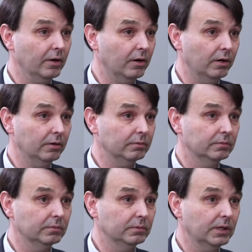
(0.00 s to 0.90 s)
her,
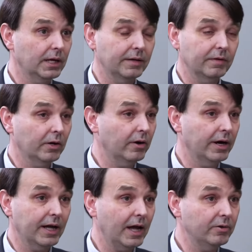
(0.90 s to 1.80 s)
not giving her
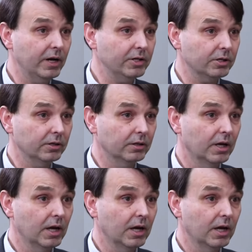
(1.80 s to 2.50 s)
any hydration.